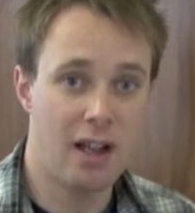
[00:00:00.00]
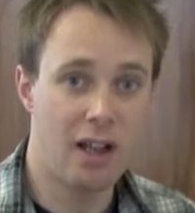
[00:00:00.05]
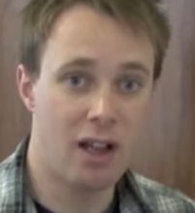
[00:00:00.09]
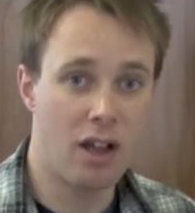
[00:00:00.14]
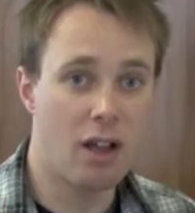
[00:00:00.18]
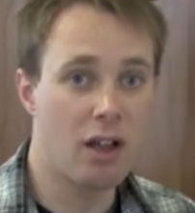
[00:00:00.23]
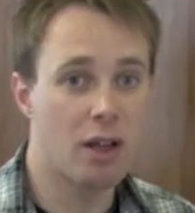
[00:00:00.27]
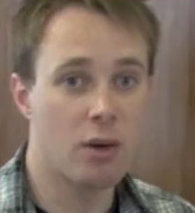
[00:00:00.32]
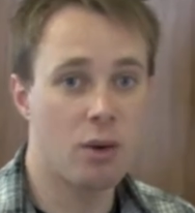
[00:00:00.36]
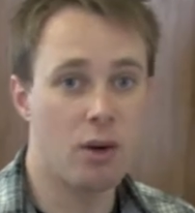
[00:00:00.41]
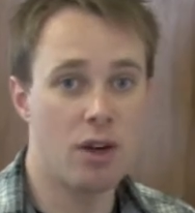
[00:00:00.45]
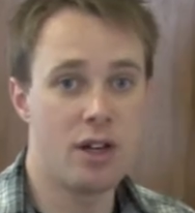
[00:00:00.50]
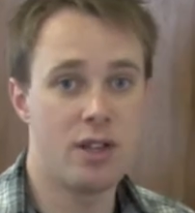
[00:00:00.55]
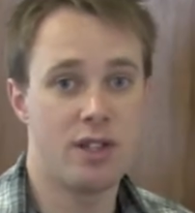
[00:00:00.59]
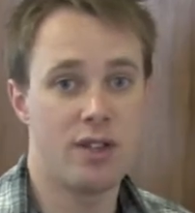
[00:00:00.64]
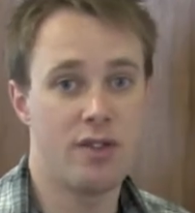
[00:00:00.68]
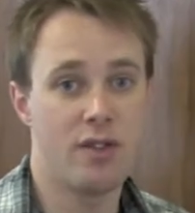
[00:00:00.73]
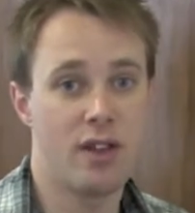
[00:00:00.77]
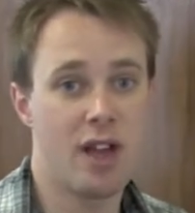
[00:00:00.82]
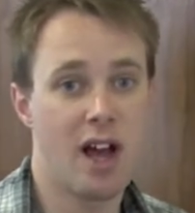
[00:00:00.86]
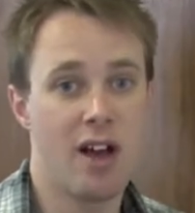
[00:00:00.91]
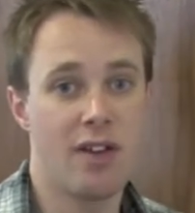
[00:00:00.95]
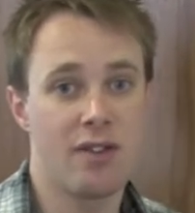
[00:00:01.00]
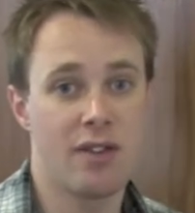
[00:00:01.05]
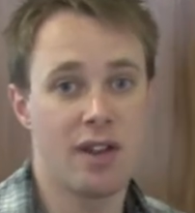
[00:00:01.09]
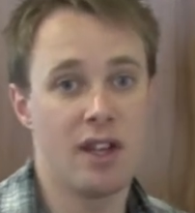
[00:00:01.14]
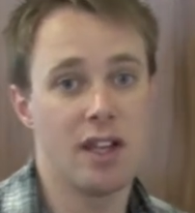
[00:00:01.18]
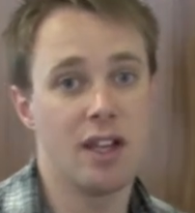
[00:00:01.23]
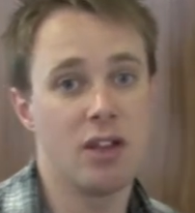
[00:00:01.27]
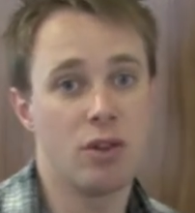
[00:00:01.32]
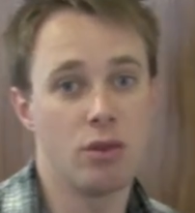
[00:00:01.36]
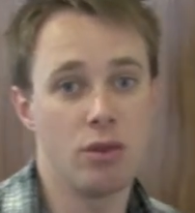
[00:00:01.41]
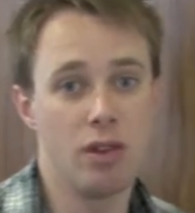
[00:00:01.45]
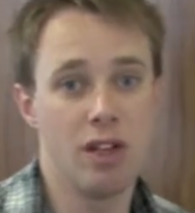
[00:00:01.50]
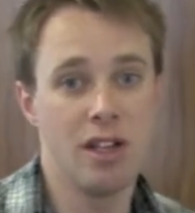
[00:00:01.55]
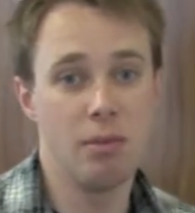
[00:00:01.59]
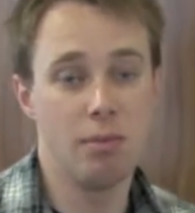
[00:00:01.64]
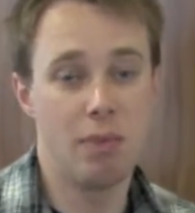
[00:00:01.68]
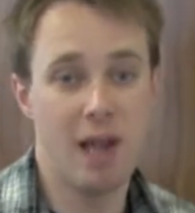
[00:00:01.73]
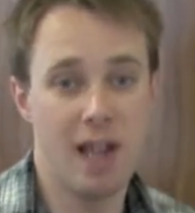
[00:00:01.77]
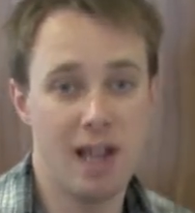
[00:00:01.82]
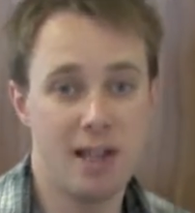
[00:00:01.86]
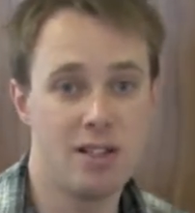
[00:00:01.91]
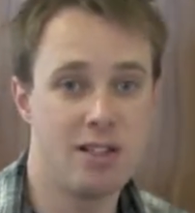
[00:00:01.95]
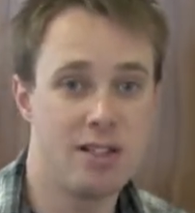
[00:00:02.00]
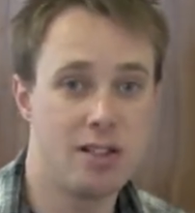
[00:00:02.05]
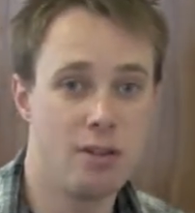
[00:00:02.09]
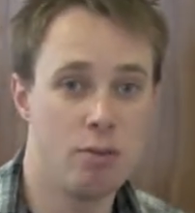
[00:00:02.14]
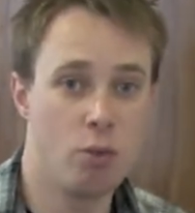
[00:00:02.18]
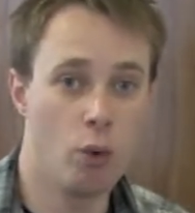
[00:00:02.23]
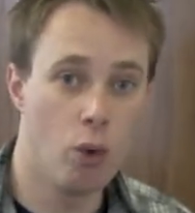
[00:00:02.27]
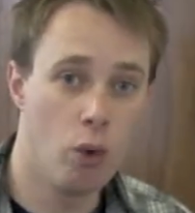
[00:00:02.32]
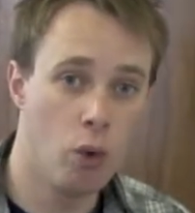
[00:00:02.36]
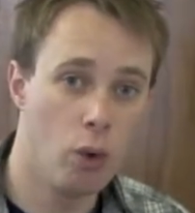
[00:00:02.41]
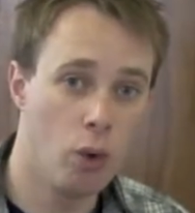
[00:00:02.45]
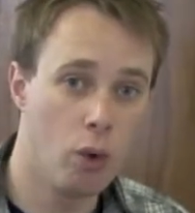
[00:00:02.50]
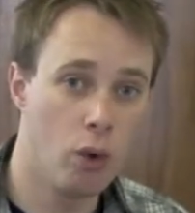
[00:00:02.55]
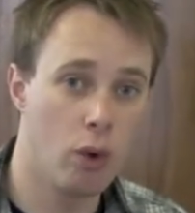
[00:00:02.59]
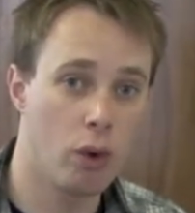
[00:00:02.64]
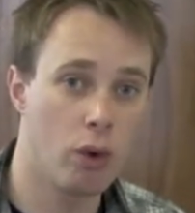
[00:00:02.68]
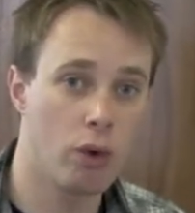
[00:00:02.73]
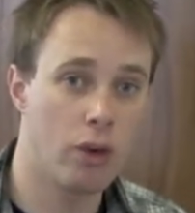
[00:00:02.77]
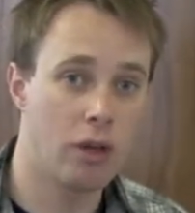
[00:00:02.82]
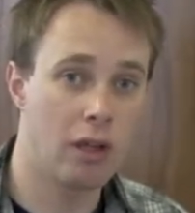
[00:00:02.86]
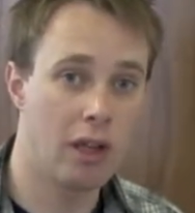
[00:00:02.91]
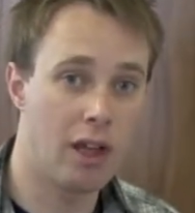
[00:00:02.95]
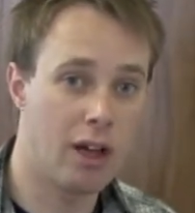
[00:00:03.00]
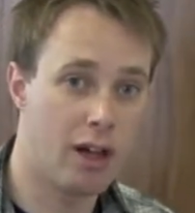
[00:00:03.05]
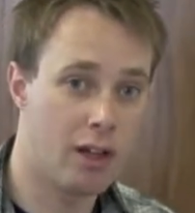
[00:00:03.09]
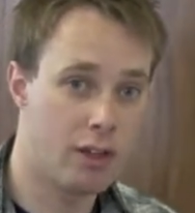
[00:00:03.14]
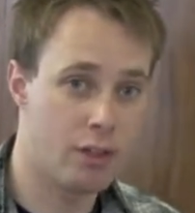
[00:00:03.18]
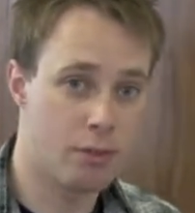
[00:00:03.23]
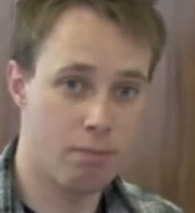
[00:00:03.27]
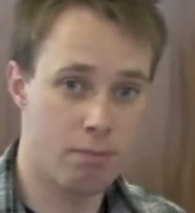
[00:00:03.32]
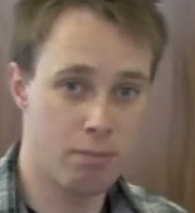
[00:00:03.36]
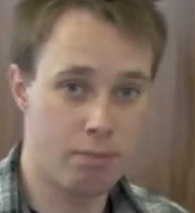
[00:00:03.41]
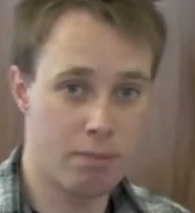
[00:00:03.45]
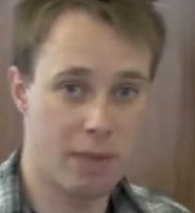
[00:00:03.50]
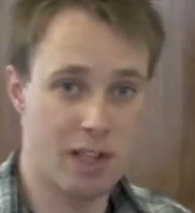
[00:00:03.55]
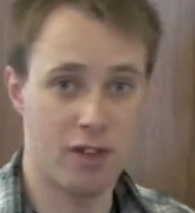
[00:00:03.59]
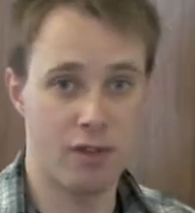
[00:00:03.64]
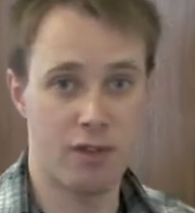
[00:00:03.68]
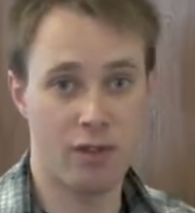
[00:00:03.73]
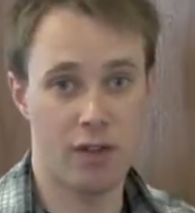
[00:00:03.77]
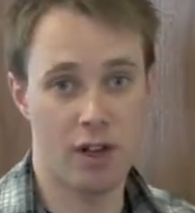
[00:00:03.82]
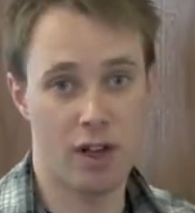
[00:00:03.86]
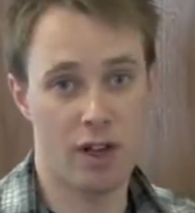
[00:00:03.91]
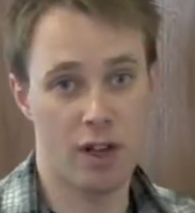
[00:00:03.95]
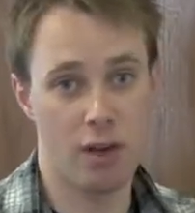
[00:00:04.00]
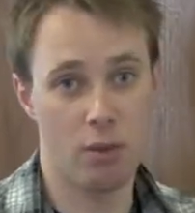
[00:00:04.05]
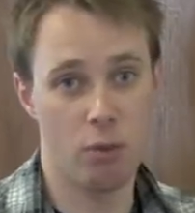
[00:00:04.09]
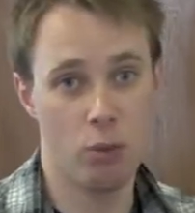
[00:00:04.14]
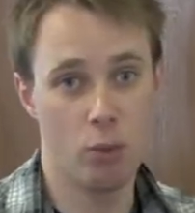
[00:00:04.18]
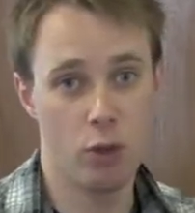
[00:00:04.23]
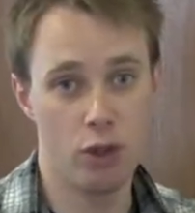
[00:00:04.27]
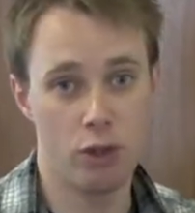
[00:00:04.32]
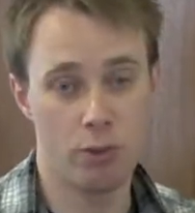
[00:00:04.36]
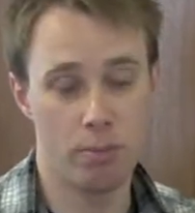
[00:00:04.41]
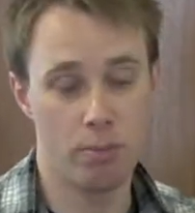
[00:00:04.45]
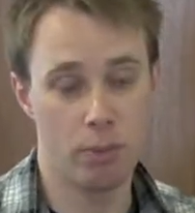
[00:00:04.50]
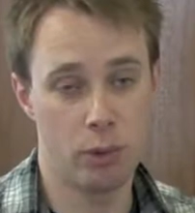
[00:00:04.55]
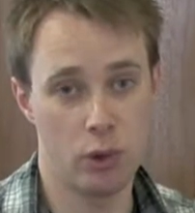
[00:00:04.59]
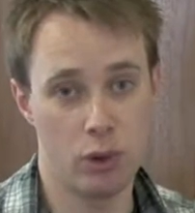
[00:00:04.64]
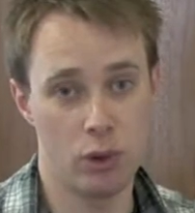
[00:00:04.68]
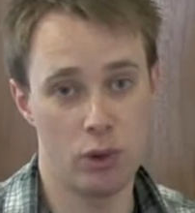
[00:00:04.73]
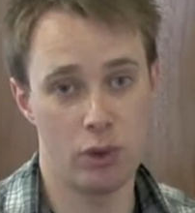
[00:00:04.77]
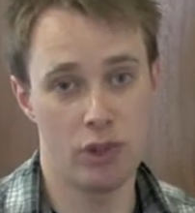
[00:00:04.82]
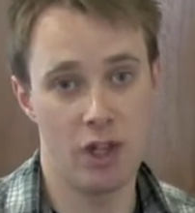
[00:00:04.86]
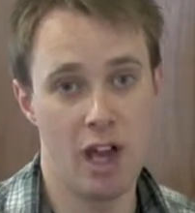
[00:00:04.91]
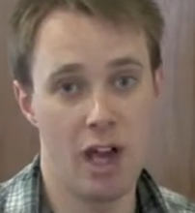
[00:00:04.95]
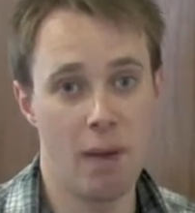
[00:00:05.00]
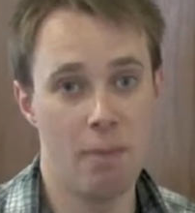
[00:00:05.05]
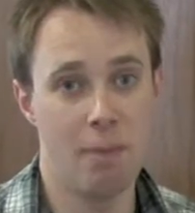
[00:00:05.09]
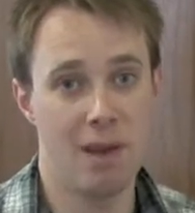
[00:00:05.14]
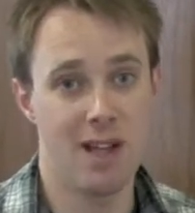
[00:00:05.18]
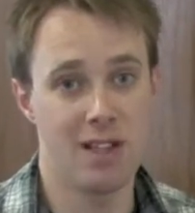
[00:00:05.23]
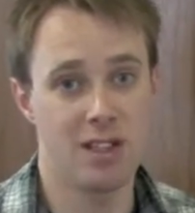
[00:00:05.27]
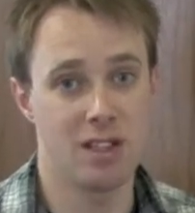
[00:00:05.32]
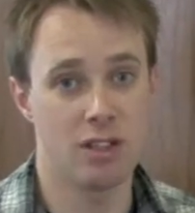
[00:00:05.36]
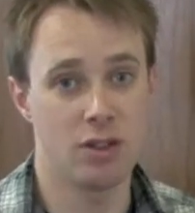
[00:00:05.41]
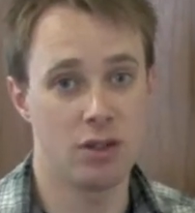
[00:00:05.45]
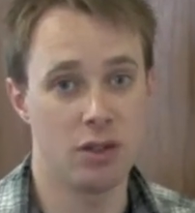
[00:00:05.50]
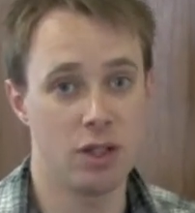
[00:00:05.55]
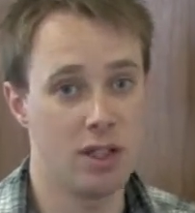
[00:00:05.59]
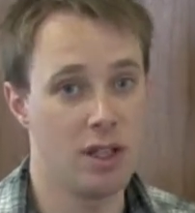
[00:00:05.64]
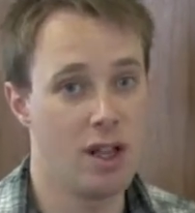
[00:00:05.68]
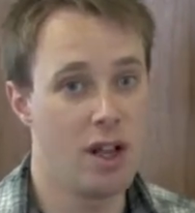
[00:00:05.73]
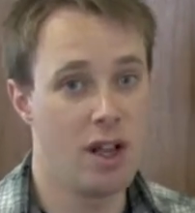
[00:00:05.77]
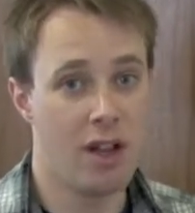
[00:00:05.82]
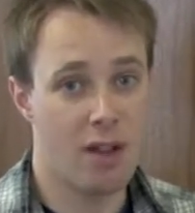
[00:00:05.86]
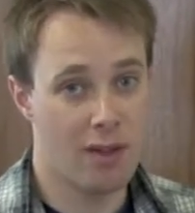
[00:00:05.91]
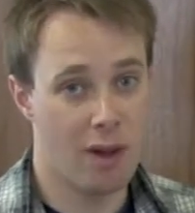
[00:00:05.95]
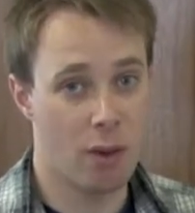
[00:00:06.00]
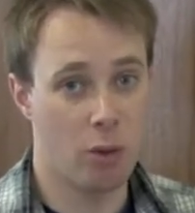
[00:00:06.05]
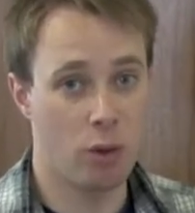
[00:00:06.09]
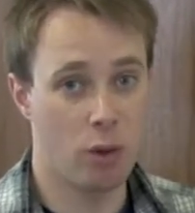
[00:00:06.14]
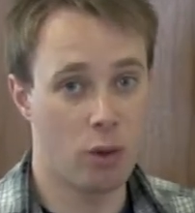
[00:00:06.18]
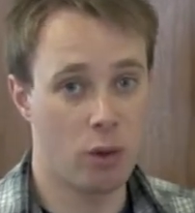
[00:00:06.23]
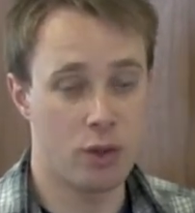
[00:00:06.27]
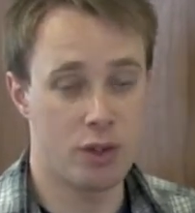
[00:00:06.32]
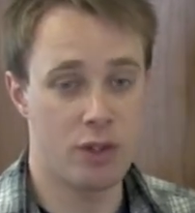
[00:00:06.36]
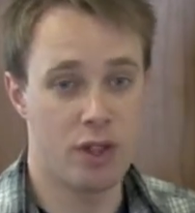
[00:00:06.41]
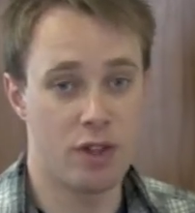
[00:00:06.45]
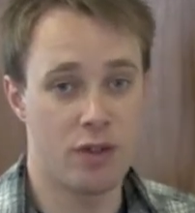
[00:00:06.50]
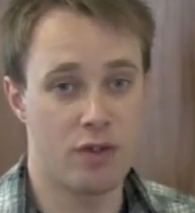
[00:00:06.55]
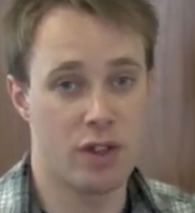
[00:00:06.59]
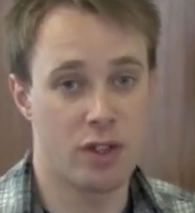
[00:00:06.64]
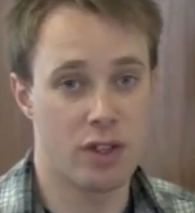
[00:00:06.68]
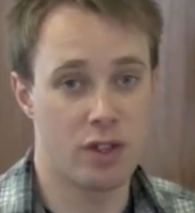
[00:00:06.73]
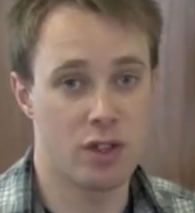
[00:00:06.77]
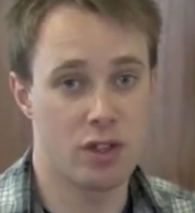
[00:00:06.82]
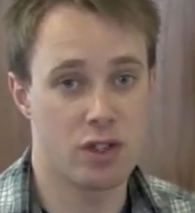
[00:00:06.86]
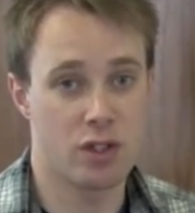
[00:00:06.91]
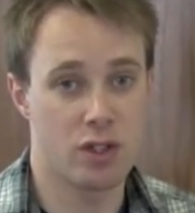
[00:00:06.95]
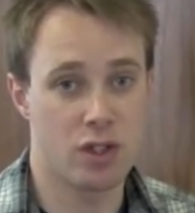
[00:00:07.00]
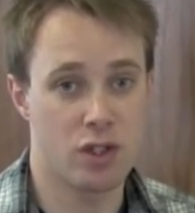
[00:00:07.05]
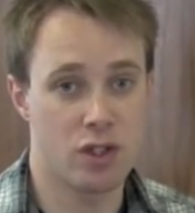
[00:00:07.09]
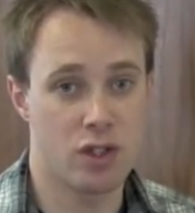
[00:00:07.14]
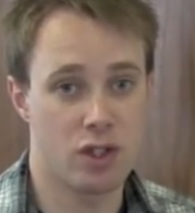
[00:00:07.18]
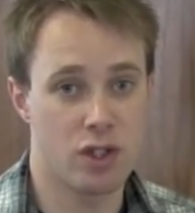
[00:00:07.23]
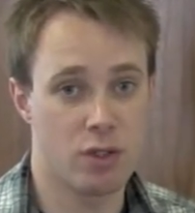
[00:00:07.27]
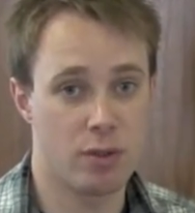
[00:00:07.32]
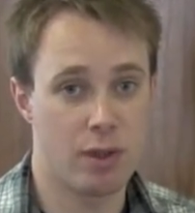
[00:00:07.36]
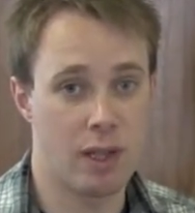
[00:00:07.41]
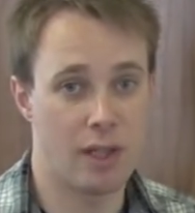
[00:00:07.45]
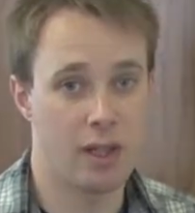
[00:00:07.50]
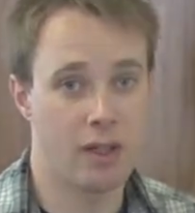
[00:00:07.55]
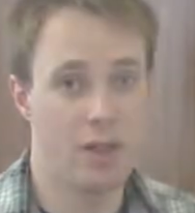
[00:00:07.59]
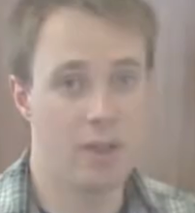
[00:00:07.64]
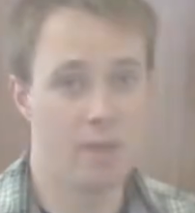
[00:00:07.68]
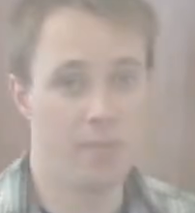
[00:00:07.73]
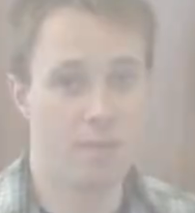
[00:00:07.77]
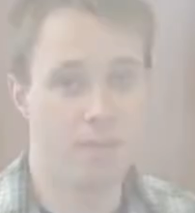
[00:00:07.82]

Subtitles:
Likewise, if you have a green painted wall or a large bit of wood board painted green, that will also function just as well.